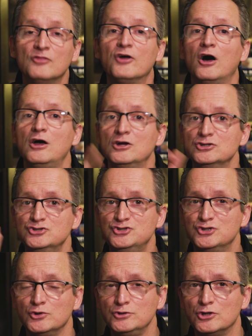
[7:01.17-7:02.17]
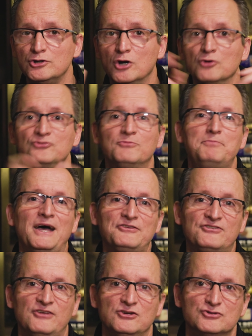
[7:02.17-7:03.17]
the Junior Knows
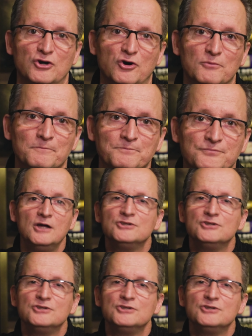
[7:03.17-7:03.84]
Best syndrome.